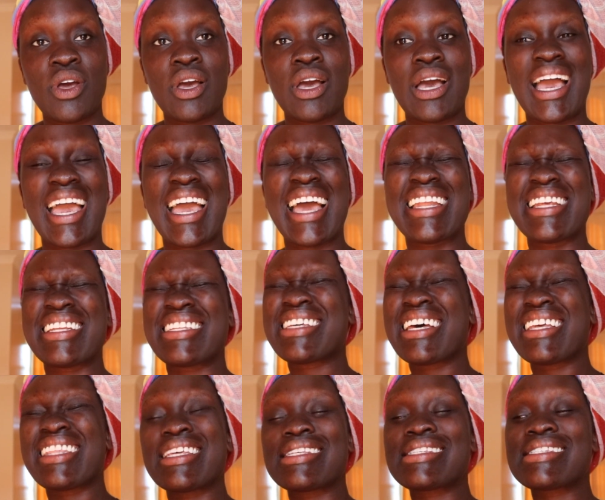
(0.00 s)
I had
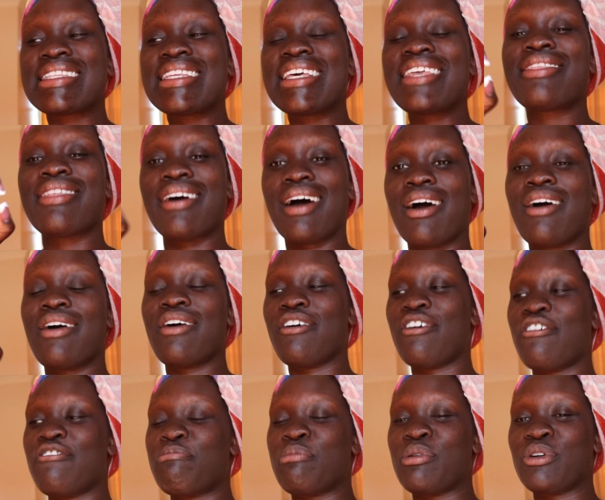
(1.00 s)
a slither
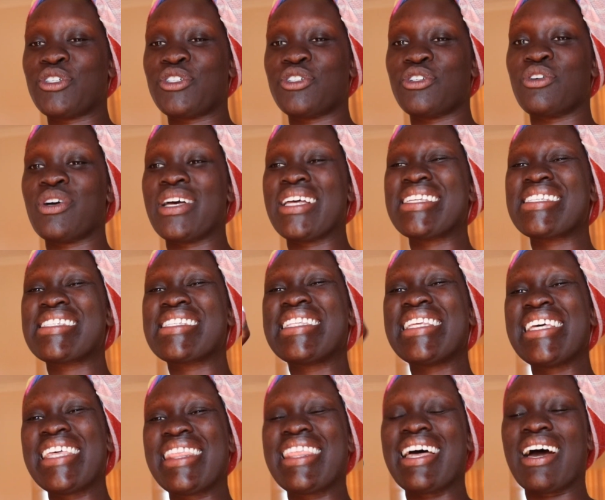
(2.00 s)
of posho, a
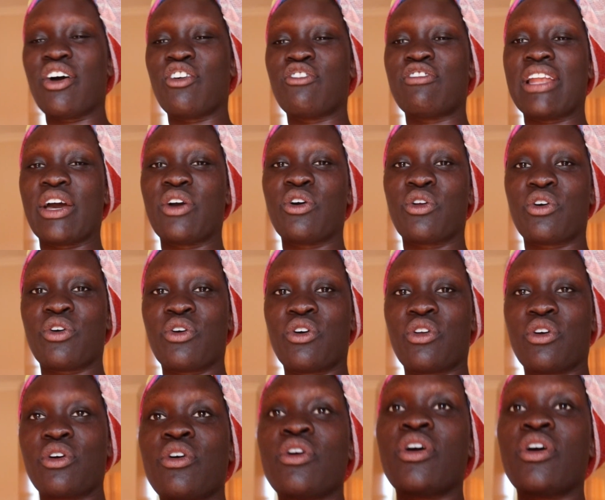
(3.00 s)
slither of la korokoro,